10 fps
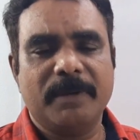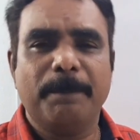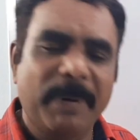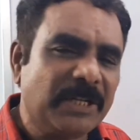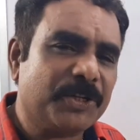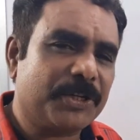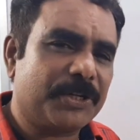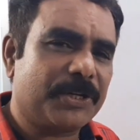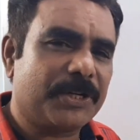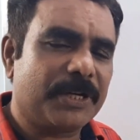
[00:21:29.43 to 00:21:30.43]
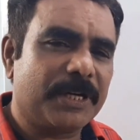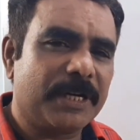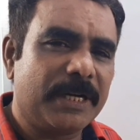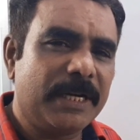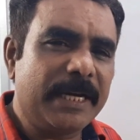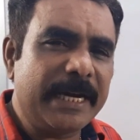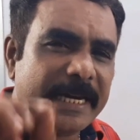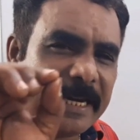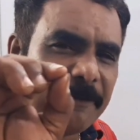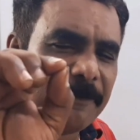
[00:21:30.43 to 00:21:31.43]
But
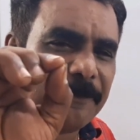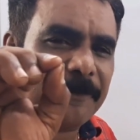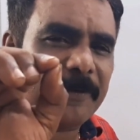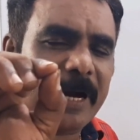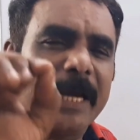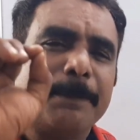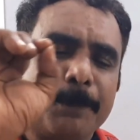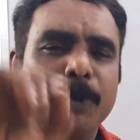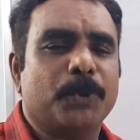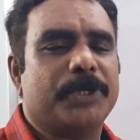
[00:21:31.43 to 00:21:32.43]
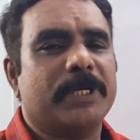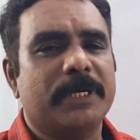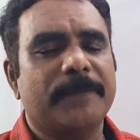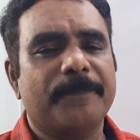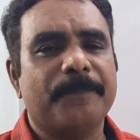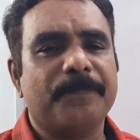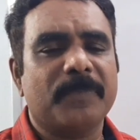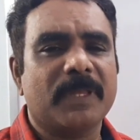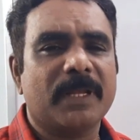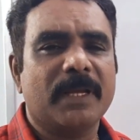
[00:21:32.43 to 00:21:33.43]
if I put
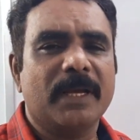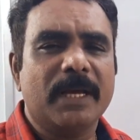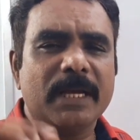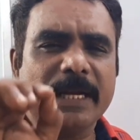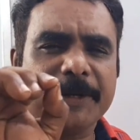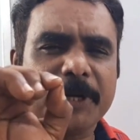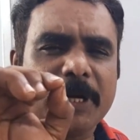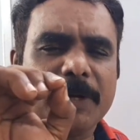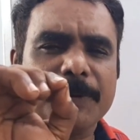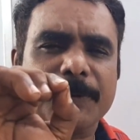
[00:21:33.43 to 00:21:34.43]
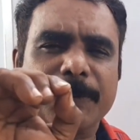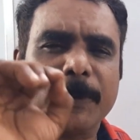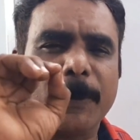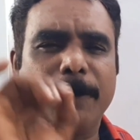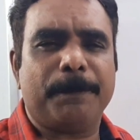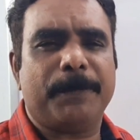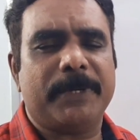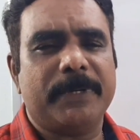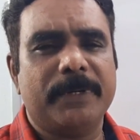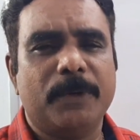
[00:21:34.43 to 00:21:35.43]
little soap
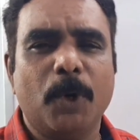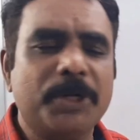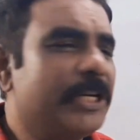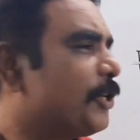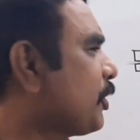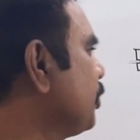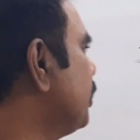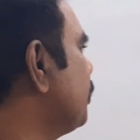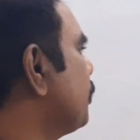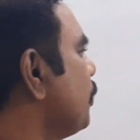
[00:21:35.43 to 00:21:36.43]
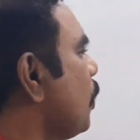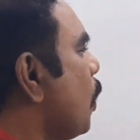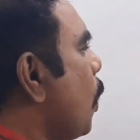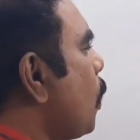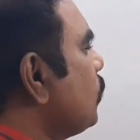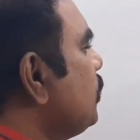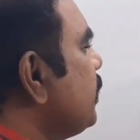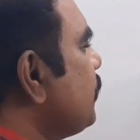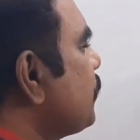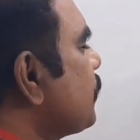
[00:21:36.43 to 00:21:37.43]
or detergent on
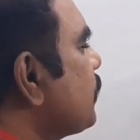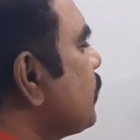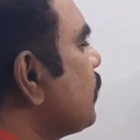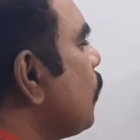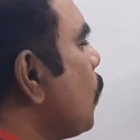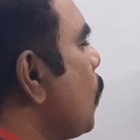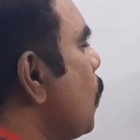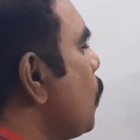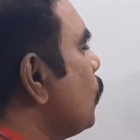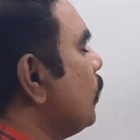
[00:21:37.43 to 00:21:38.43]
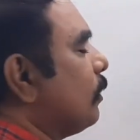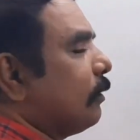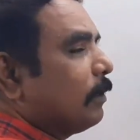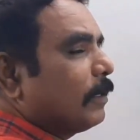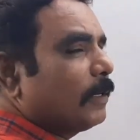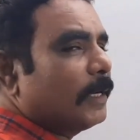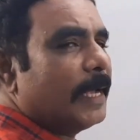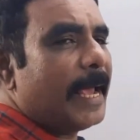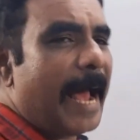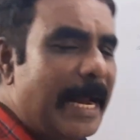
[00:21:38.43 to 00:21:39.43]
this hole
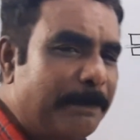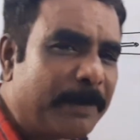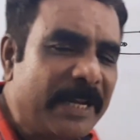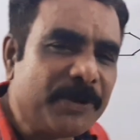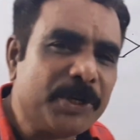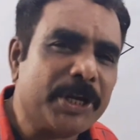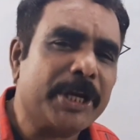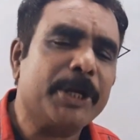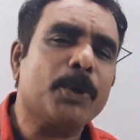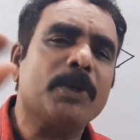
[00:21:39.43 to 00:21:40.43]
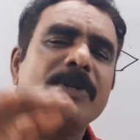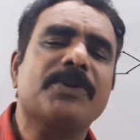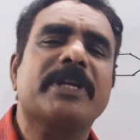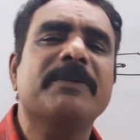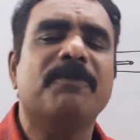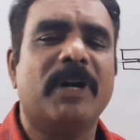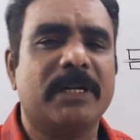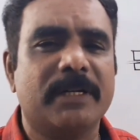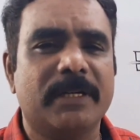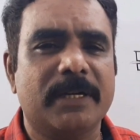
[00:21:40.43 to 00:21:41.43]
and place it again on the same
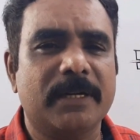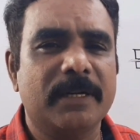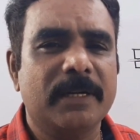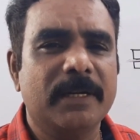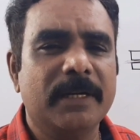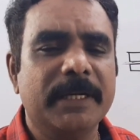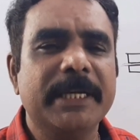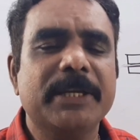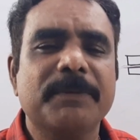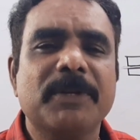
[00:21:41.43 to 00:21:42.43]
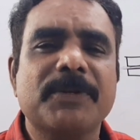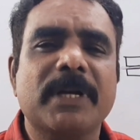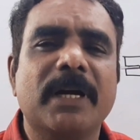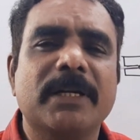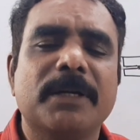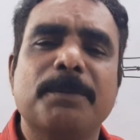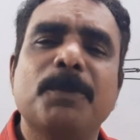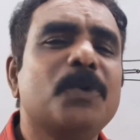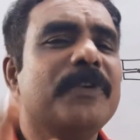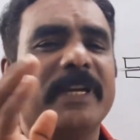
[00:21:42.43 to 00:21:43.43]
water, it will start
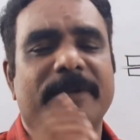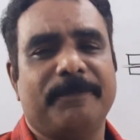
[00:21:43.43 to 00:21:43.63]
moving.